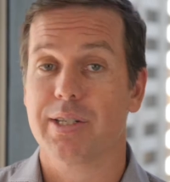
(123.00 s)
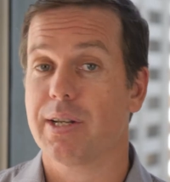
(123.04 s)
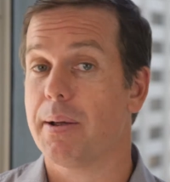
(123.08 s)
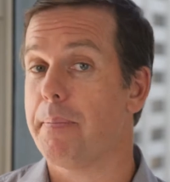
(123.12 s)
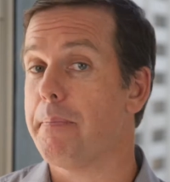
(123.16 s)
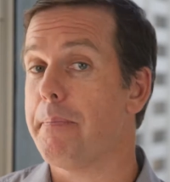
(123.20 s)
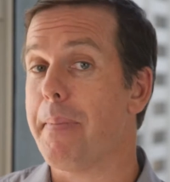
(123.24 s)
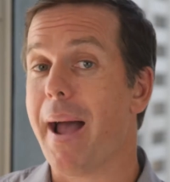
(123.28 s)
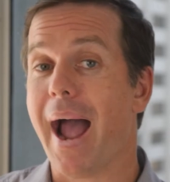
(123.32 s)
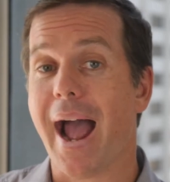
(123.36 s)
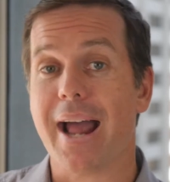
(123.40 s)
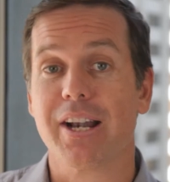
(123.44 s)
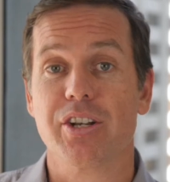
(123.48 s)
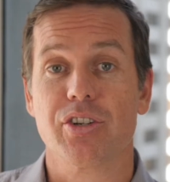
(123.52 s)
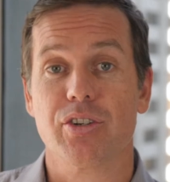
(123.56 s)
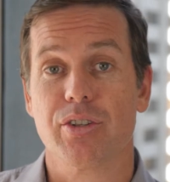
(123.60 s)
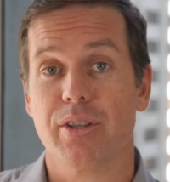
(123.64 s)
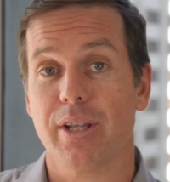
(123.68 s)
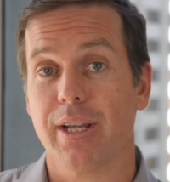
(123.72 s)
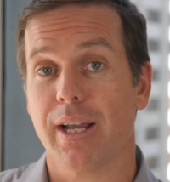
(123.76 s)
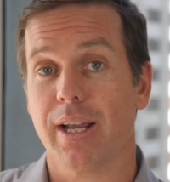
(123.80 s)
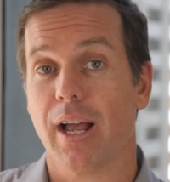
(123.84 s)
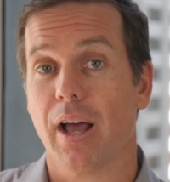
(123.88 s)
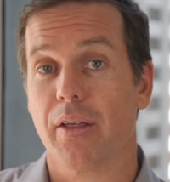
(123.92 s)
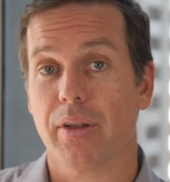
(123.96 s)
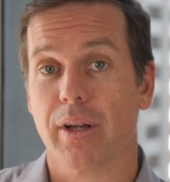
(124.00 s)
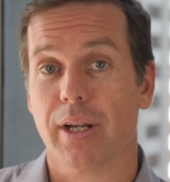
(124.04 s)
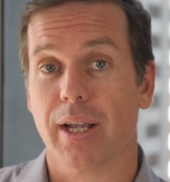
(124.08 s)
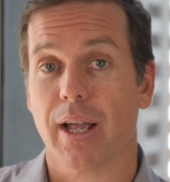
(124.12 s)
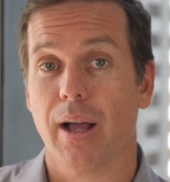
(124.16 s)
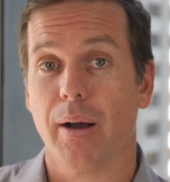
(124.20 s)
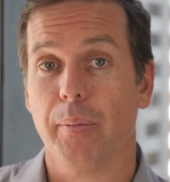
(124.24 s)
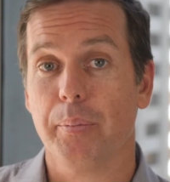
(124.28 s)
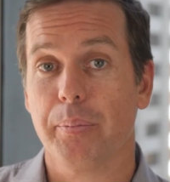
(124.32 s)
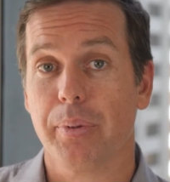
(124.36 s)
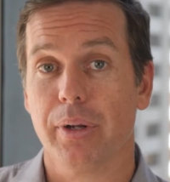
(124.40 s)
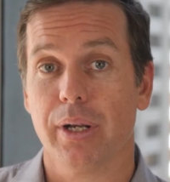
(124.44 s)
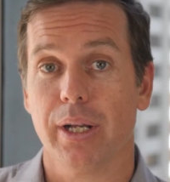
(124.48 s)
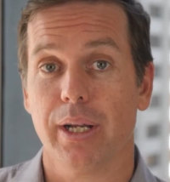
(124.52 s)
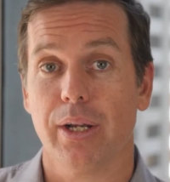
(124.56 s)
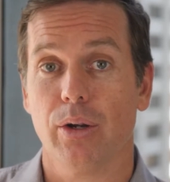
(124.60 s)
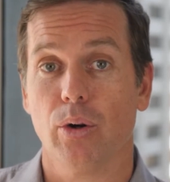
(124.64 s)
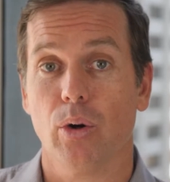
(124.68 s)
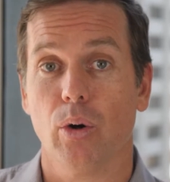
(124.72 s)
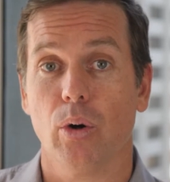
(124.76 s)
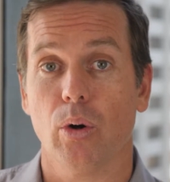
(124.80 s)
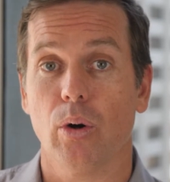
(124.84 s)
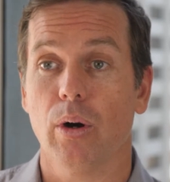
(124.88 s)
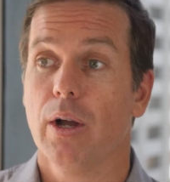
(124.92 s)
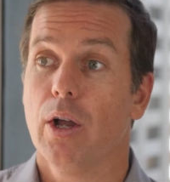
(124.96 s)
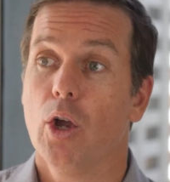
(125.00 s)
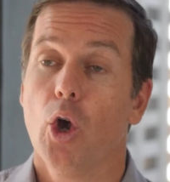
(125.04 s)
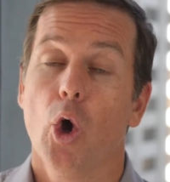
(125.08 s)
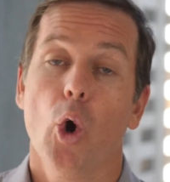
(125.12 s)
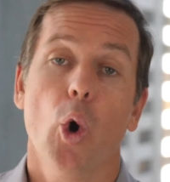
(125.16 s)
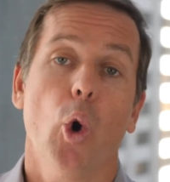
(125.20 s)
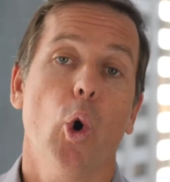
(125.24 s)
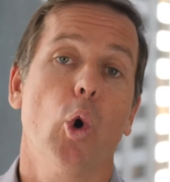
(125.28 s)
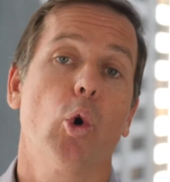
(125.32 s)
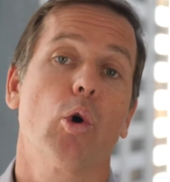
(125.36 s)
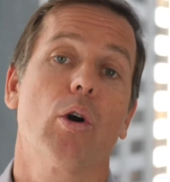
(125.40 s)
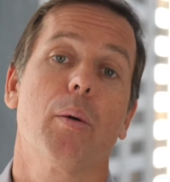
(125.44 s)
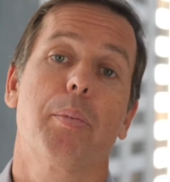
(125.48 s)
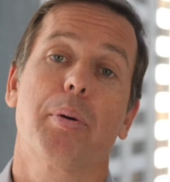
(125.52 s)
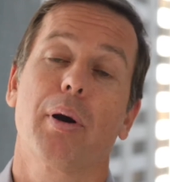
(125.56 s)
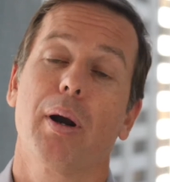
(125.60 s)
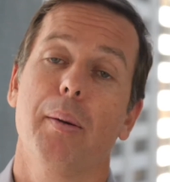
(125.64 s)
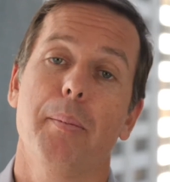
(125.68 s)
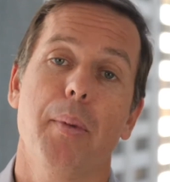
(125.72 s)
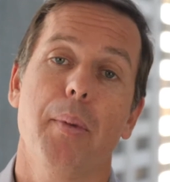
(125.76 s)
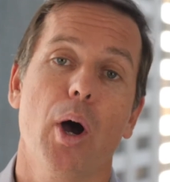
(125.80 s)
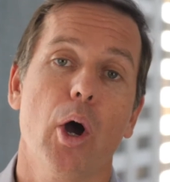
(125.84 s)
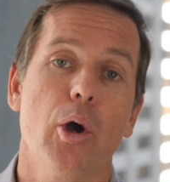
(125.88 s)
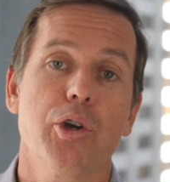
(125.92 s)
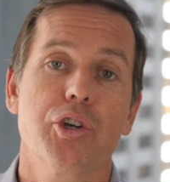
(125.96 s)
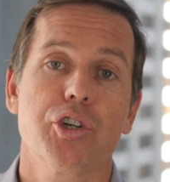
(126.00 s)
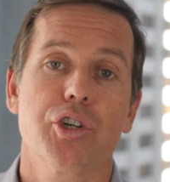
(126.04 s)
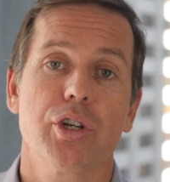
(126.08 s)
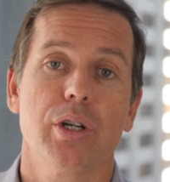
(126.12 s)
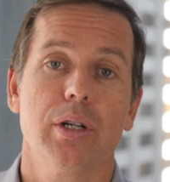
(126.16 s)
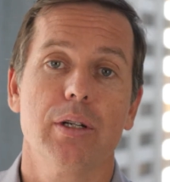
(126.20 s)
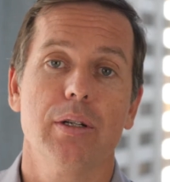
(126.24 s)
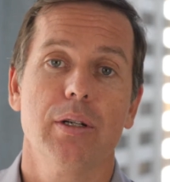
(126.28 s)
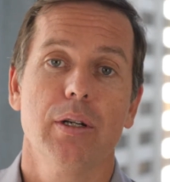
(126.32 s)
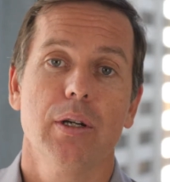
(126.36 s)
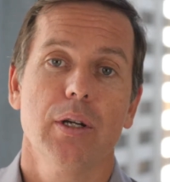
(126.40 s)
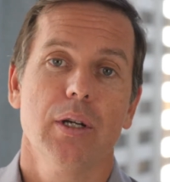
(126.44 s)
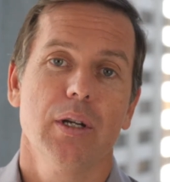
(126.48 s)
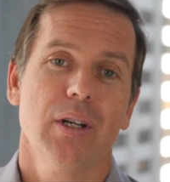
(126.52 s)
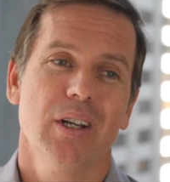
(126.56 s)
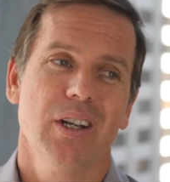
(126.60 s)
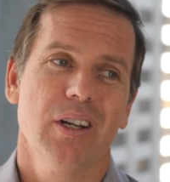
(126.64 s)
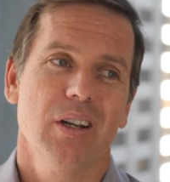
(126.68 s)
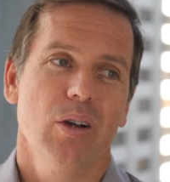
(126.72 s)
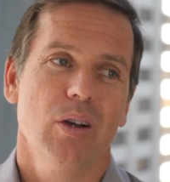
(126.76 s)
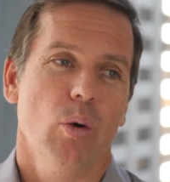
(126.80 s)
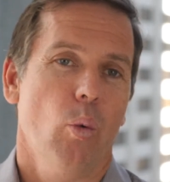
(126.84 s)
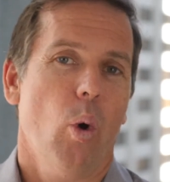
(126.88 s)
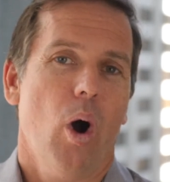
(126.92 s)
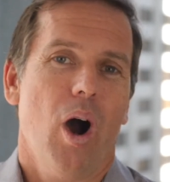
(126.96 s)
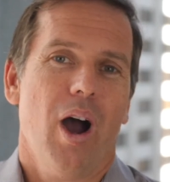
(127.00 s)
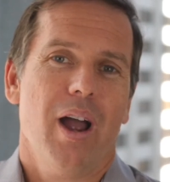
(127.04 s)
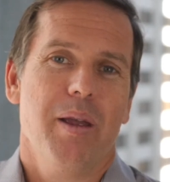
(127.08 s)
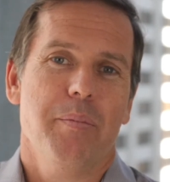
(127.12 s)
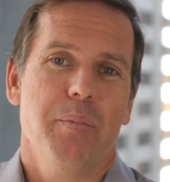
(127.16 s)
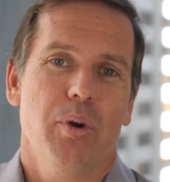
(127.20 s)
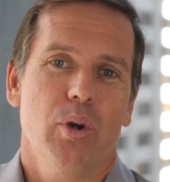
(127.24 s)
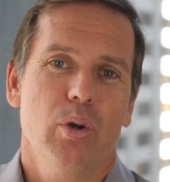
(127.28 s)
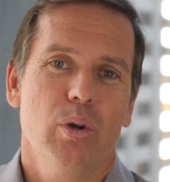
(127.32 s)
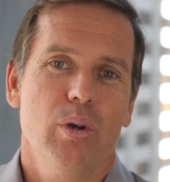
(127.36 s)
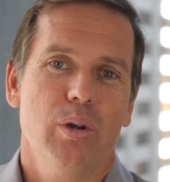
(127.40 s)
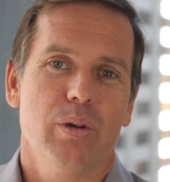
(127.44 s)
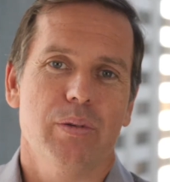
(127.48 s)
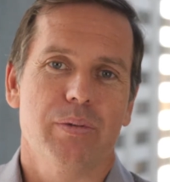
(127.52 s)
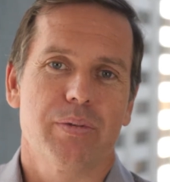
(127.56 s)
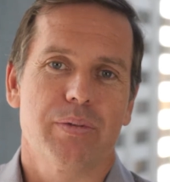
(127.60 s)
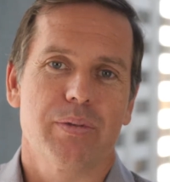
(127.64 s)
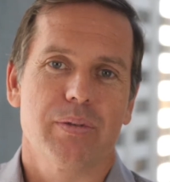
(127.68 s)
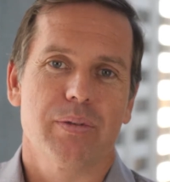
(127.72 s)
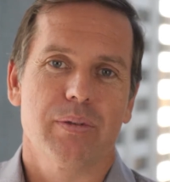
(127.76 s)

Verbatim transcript: to match the other company or or a promotion, why move?